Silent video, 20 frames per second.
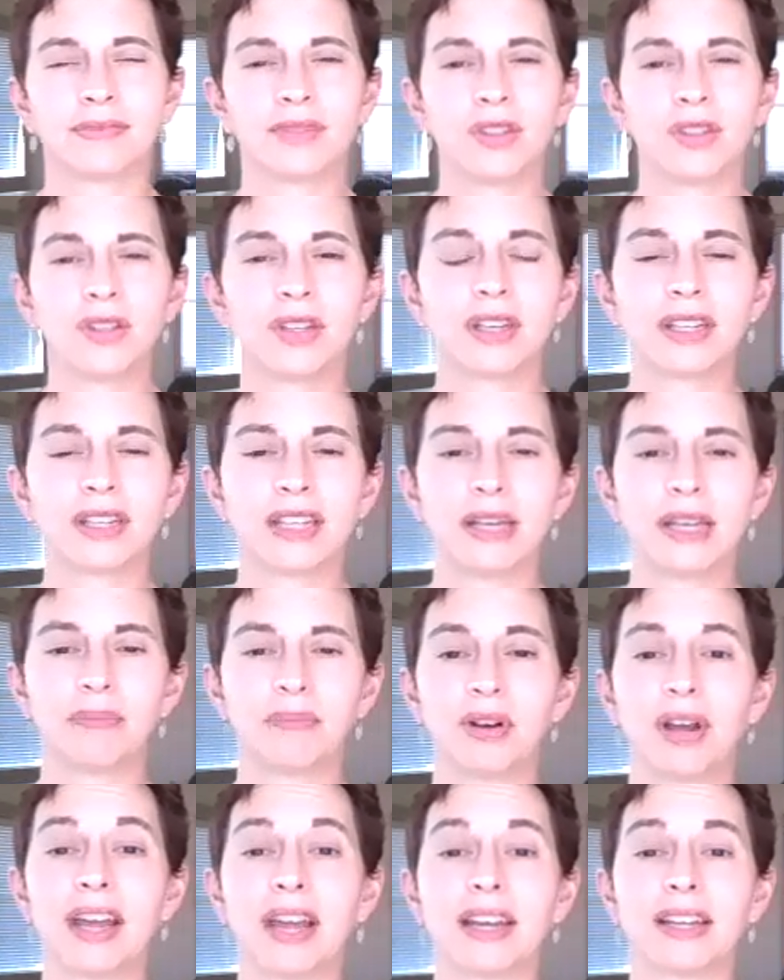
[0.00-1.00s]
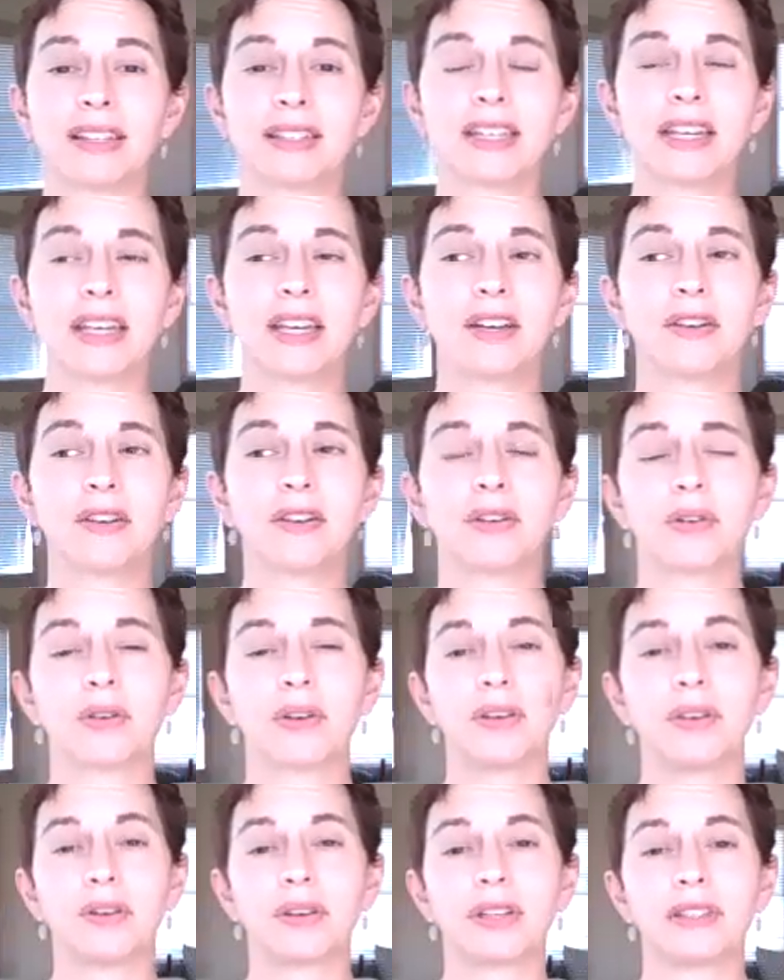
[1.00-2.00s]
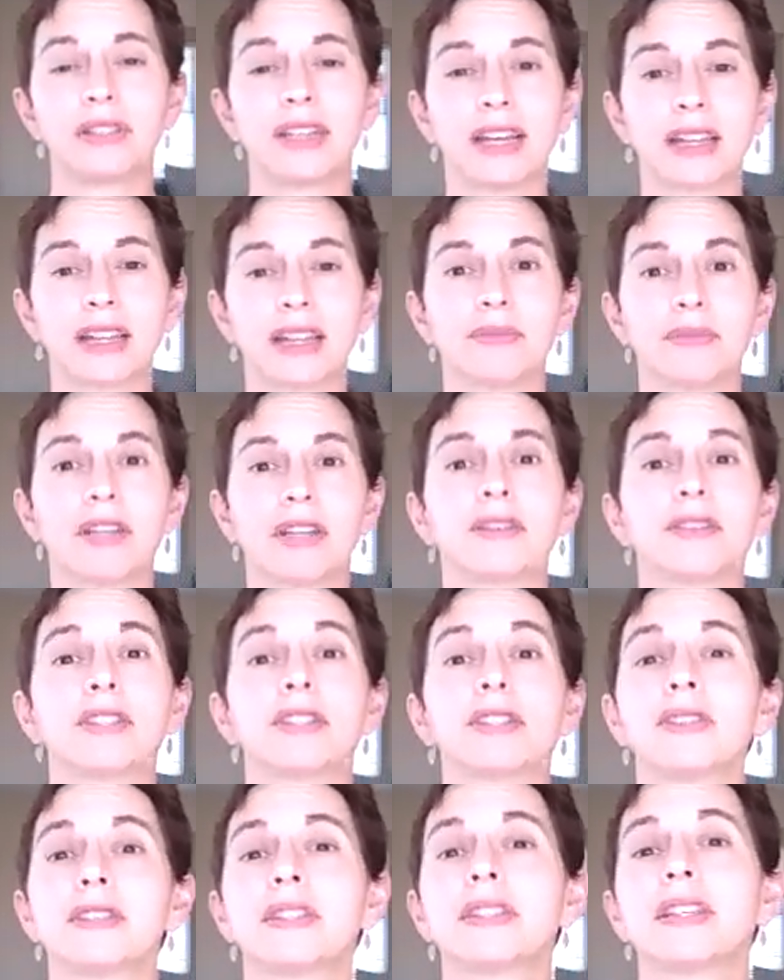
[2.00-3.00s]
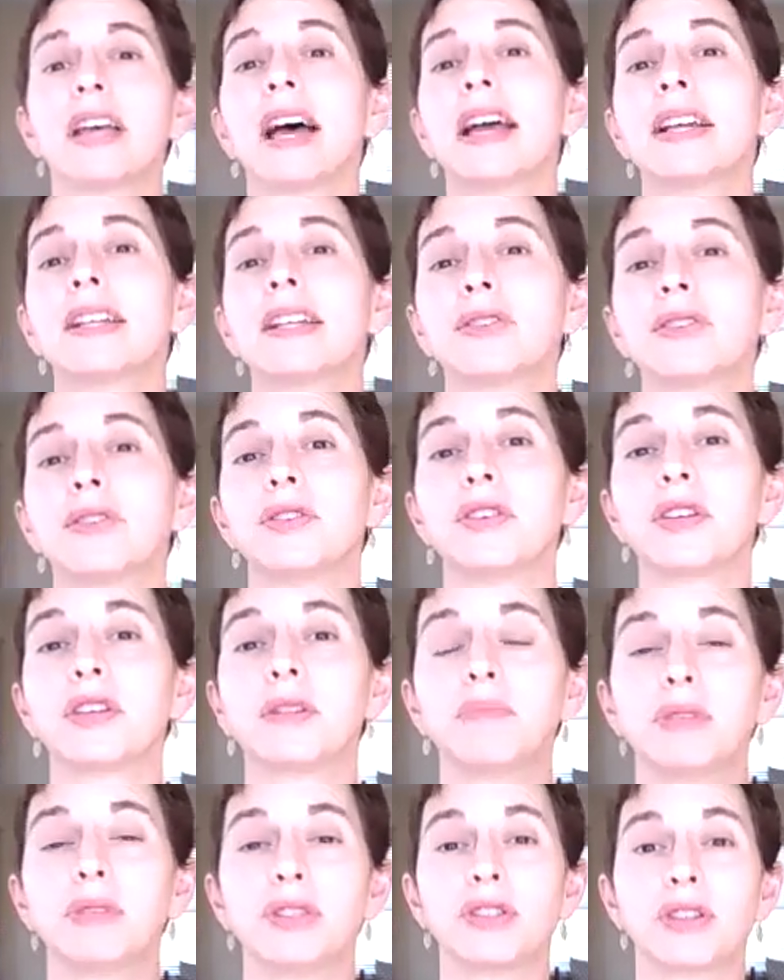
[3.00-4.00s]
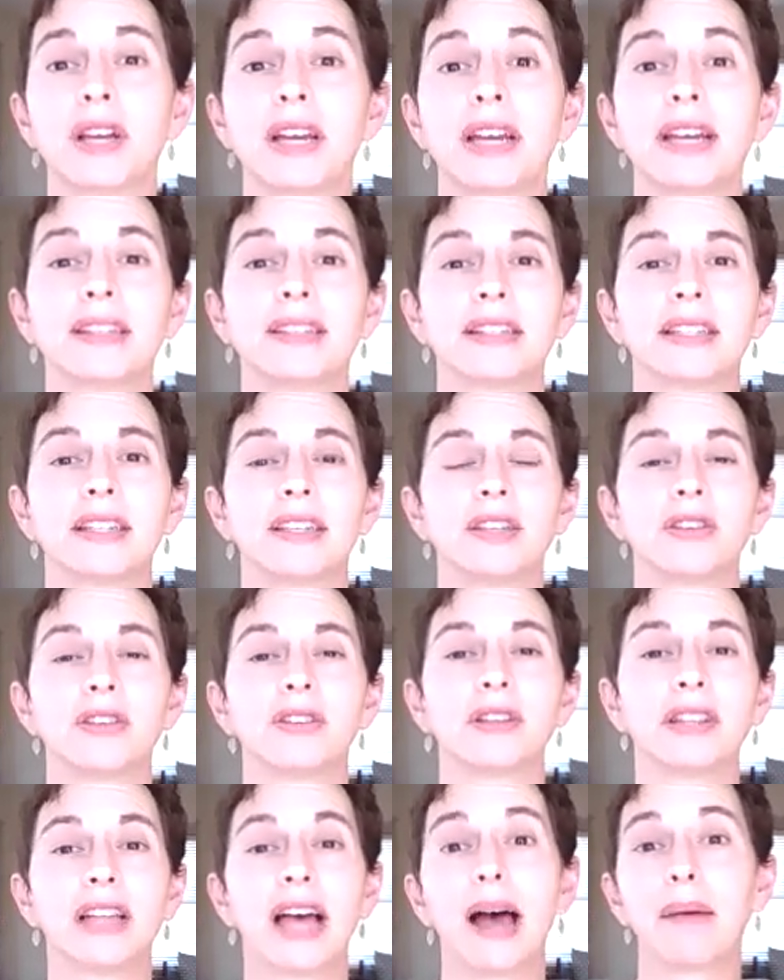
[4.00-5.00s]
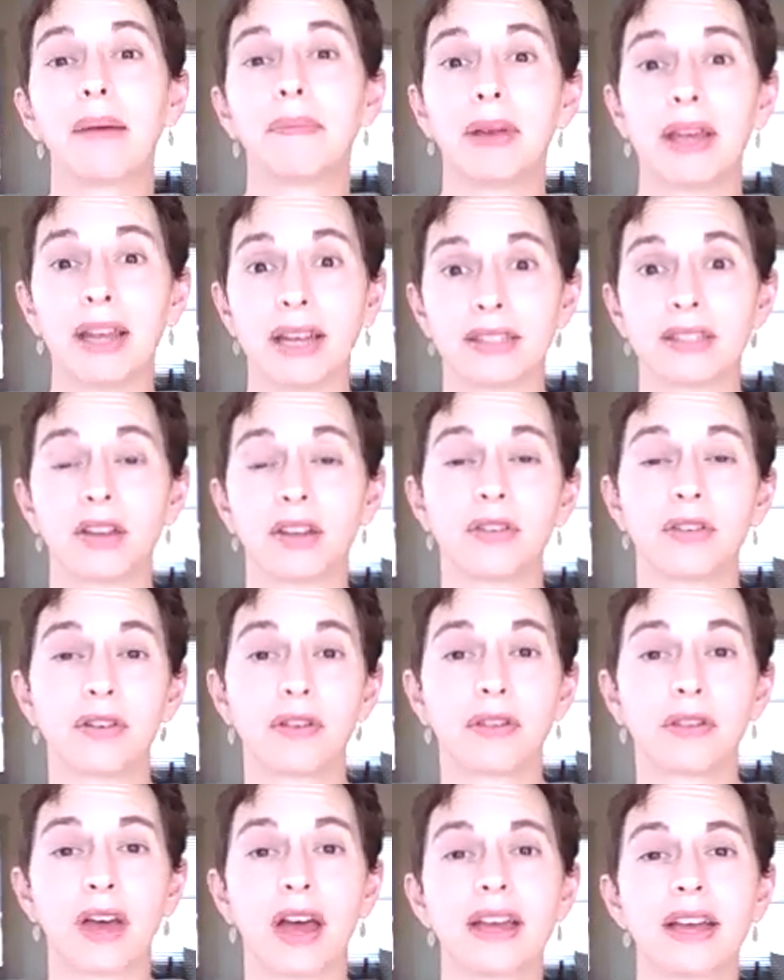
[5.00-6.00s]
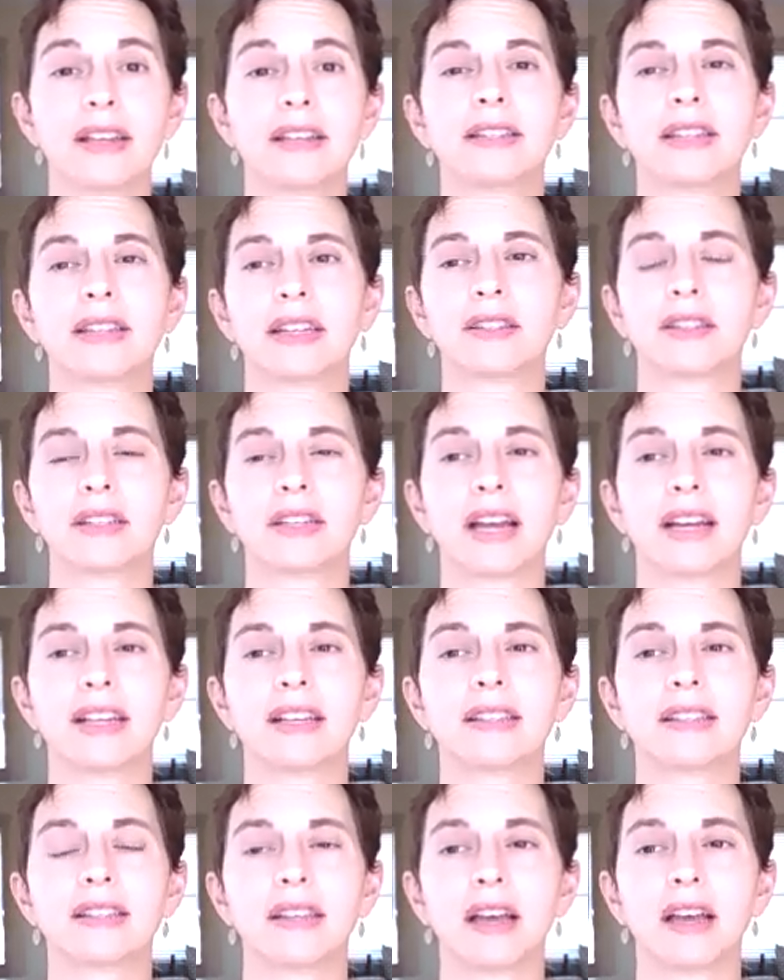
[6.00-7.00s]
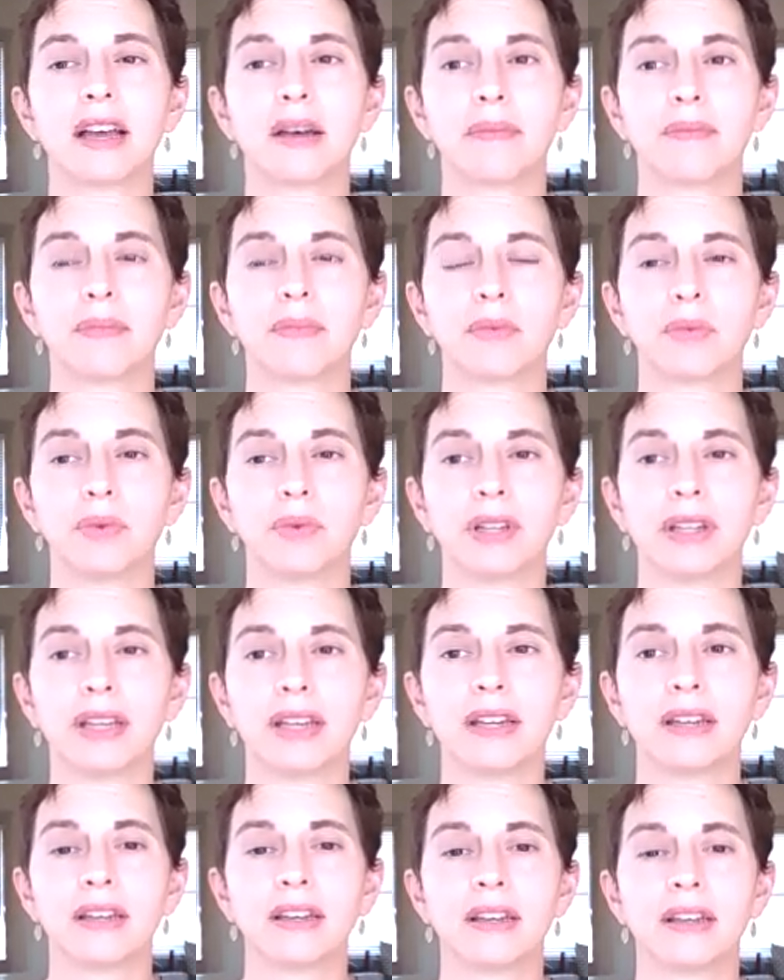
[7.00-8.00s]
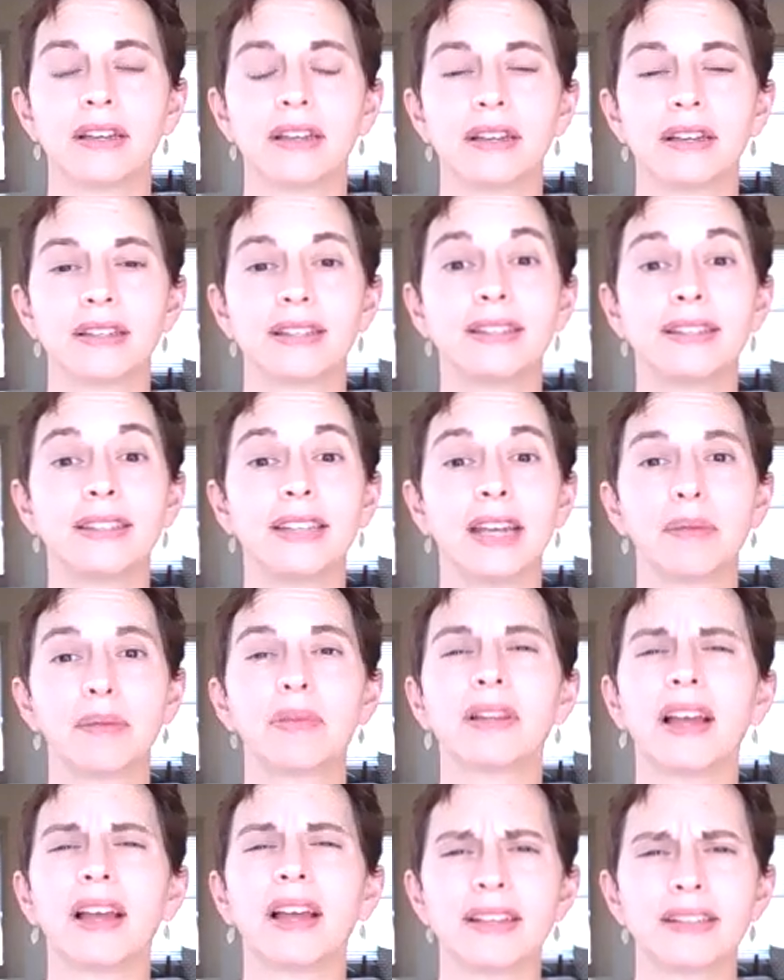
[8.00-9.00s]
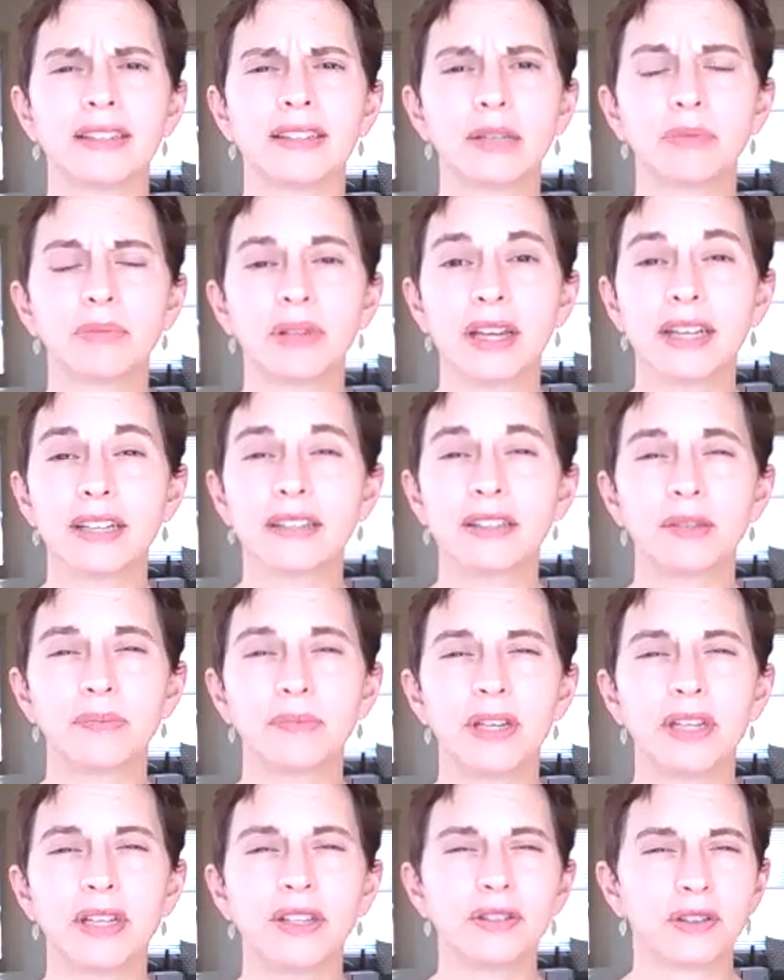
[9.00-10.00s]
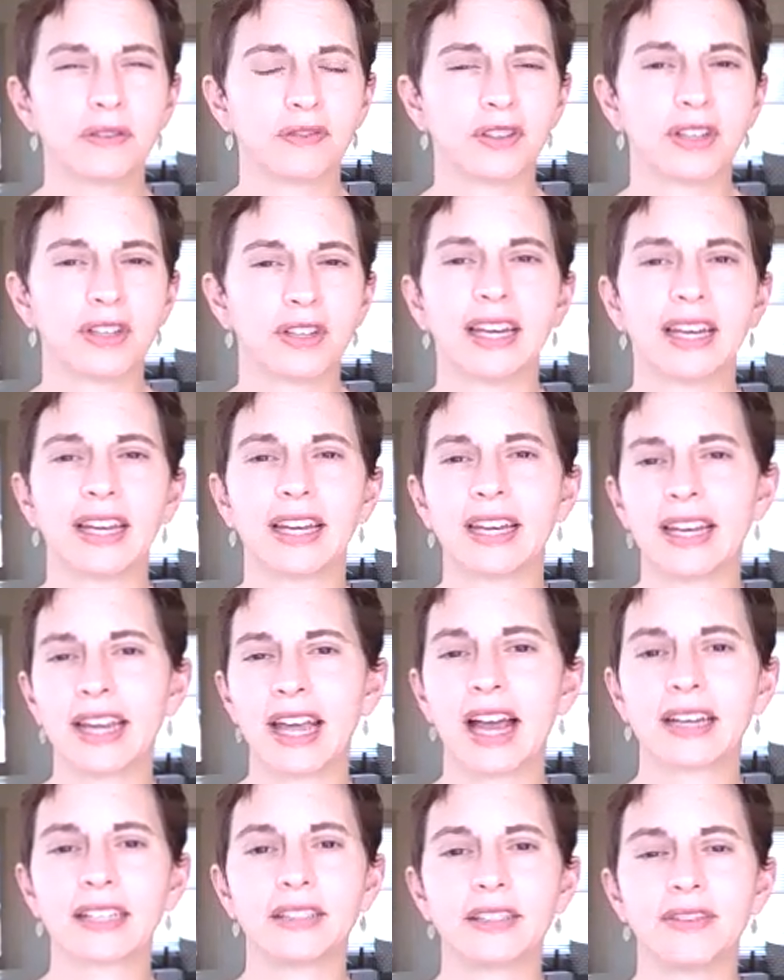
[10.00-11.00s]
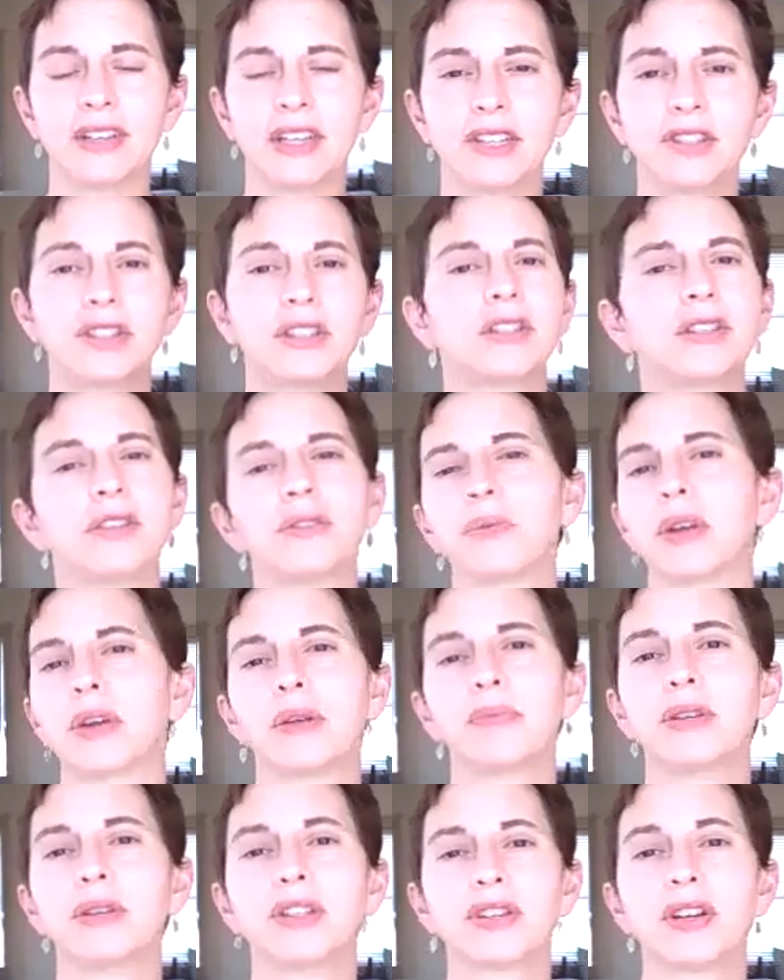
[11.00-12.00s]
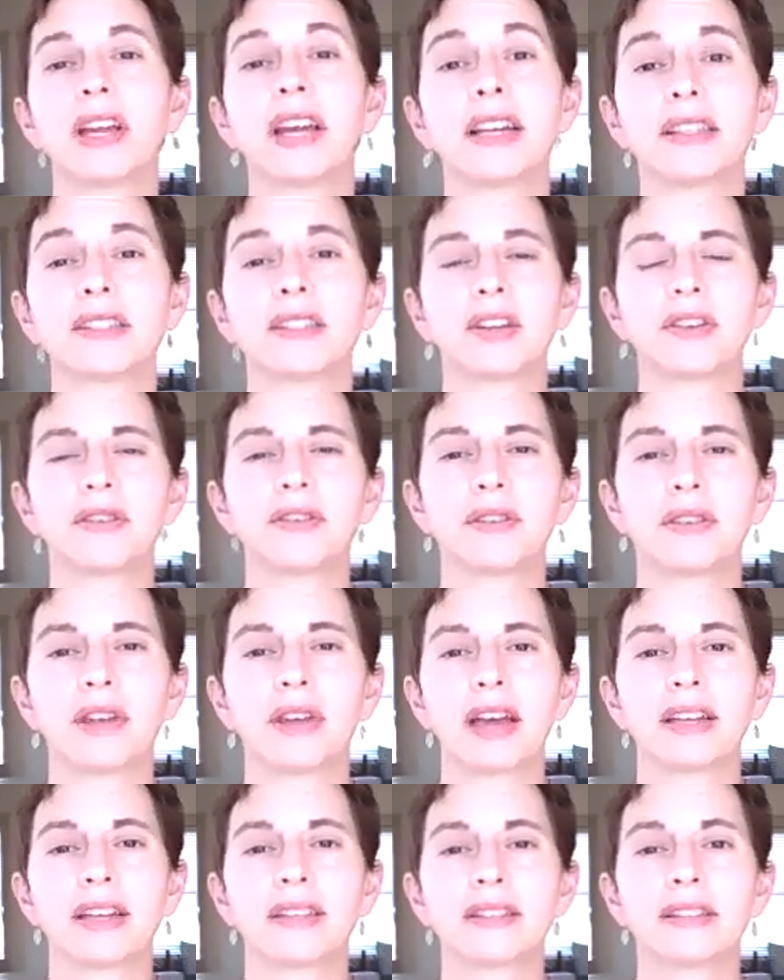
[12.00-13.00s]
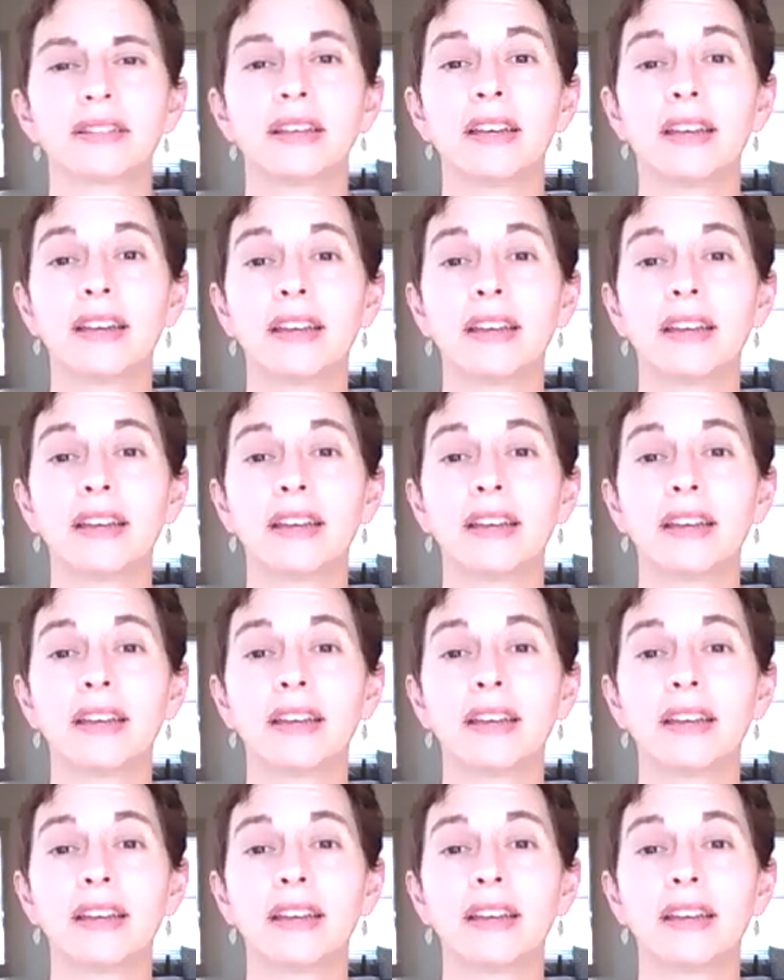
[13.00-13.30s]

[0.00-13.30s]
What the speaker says: So you can keep your hands here, or you can take them down to your sides, or you can put your hands in your lap, hands on your thighs. That's a nice, really stabilizing place to be. So if you're getting any activation, you want to put your hands on your thighs.